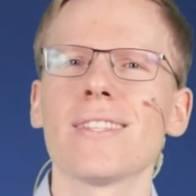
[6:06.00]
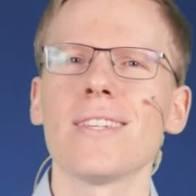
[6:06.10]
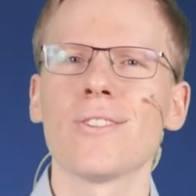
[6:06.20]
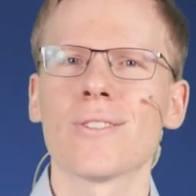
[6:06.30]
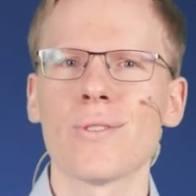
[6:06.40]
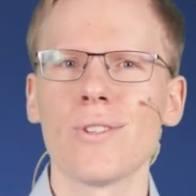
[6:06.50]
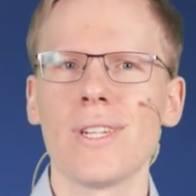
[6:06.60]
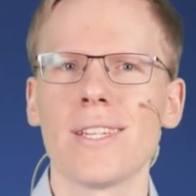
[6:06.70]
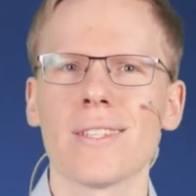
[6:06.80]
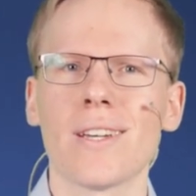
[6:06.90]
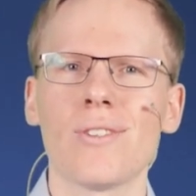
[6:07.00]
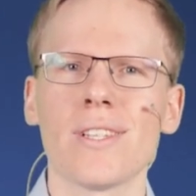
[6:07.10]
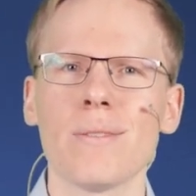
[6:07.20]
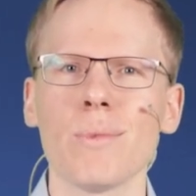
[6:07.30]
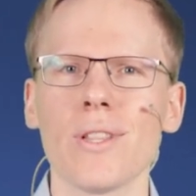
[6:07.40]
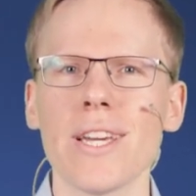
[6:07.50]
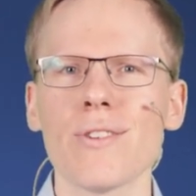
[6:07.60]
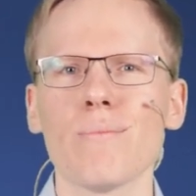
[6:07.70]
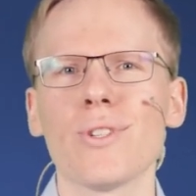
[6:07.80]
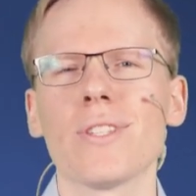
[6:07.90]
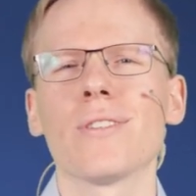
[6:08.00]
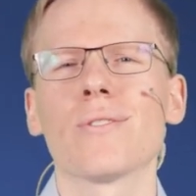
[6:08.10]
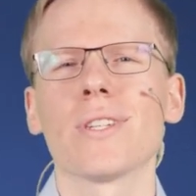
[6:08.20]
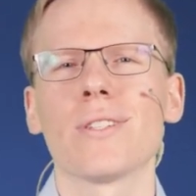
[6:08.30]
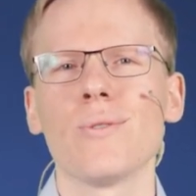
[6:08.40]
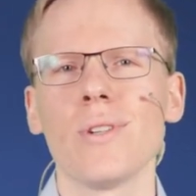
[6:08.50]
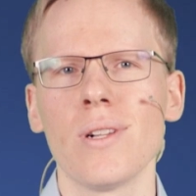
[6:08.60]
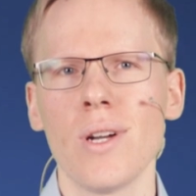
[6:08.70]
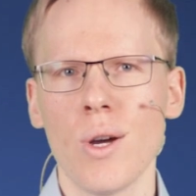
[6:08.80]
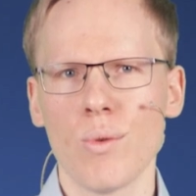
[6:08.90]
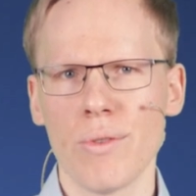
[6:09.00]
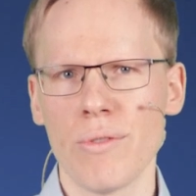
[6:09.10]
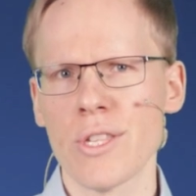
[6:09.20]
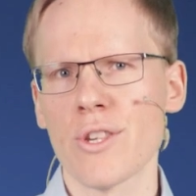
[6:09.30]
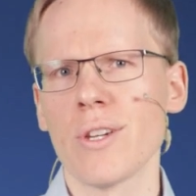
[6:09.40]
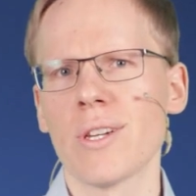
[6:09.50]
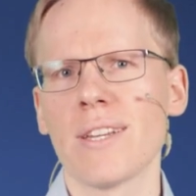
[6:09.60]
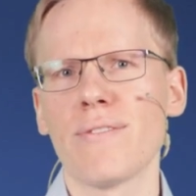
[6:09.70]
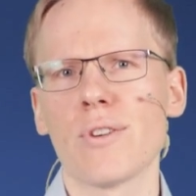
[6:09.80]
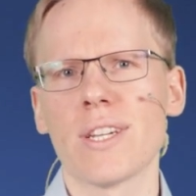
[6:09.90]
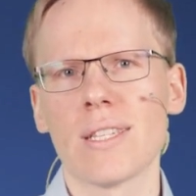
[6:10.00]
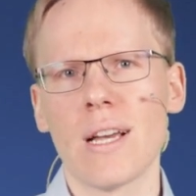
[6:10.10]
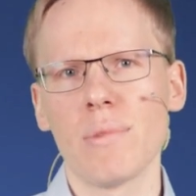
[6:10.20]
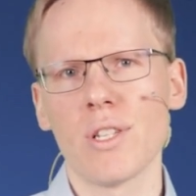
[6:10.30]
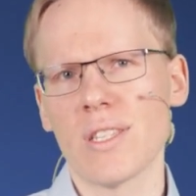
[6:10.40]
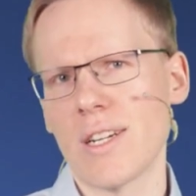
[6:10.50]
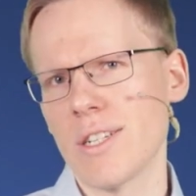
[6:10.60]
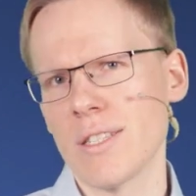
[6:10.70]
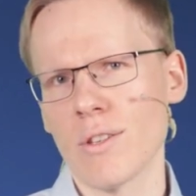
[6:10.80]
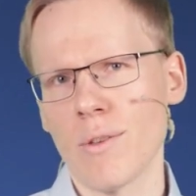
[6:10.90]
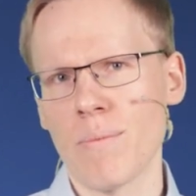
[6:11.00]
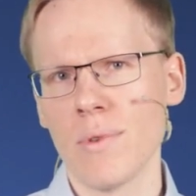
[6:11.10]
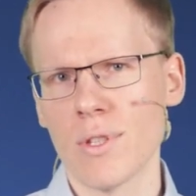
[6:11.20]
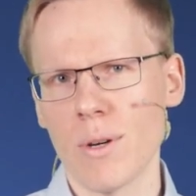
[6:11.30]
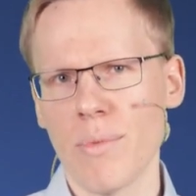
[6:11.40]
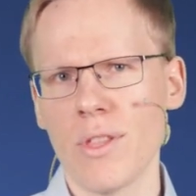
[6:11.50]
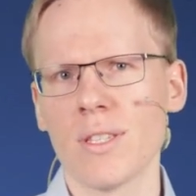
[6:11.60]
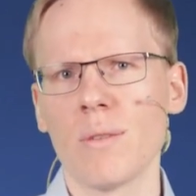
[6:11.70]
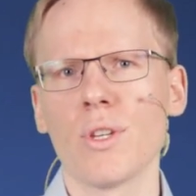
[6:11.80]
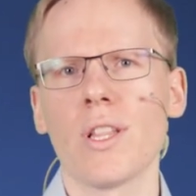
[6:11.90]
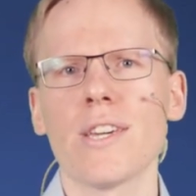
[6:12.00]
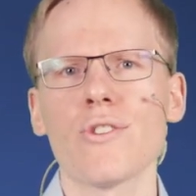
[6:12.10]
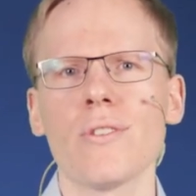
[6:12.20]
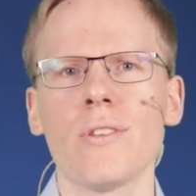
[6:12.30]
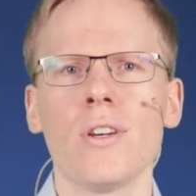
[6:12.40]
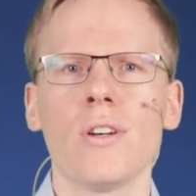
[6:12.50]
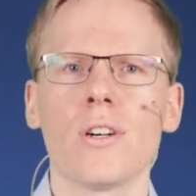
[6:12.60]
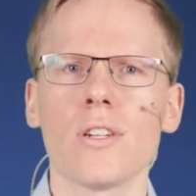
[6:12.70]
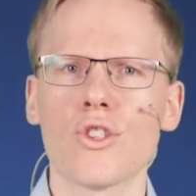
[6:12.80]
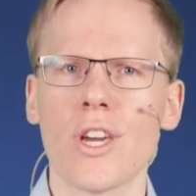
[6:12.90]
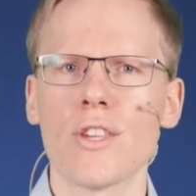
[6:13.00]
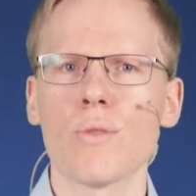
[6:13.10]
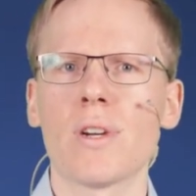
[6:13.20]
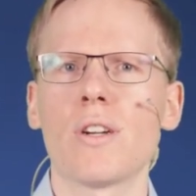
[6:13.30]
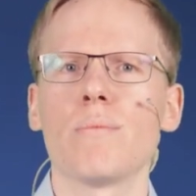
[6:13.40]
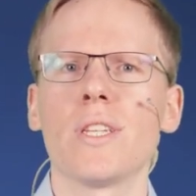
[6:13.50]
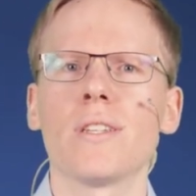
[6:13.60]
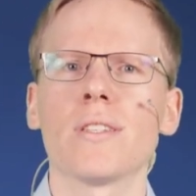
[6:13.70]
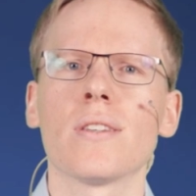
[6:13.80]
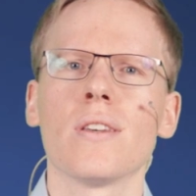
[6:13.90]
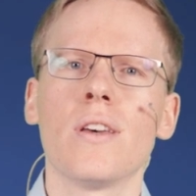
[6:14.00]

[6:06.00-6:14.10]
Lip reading: see Control Desk, our simulation monitoring tool, with which you can, for example, start and stop the simulation or change parameters.